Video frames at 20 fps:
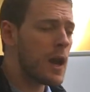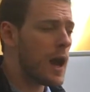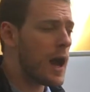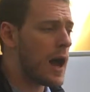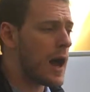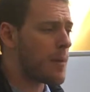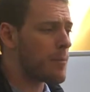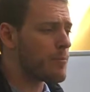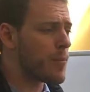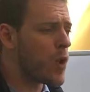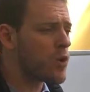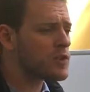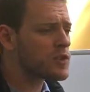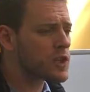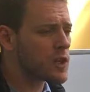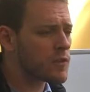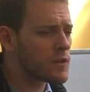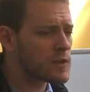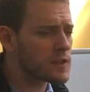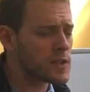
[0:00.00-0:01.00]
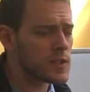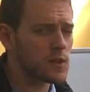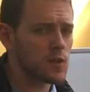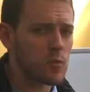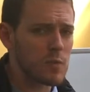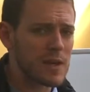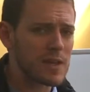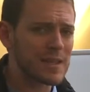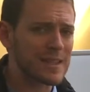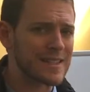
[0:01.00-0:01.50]
Both services
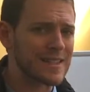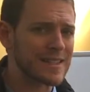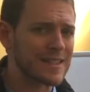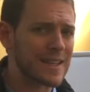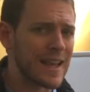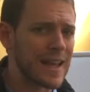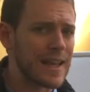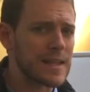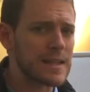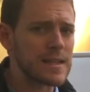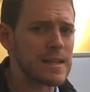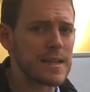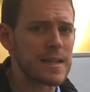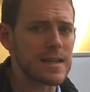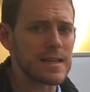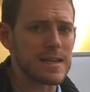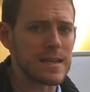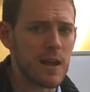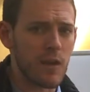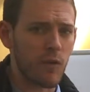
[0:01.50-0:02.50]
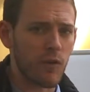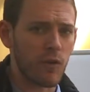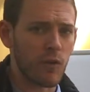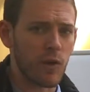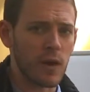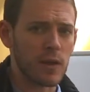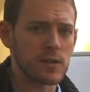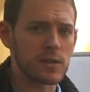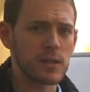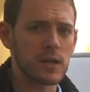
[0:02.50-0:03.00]
will be slightly
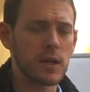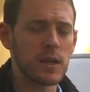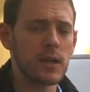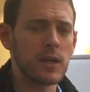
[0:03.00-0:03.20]
different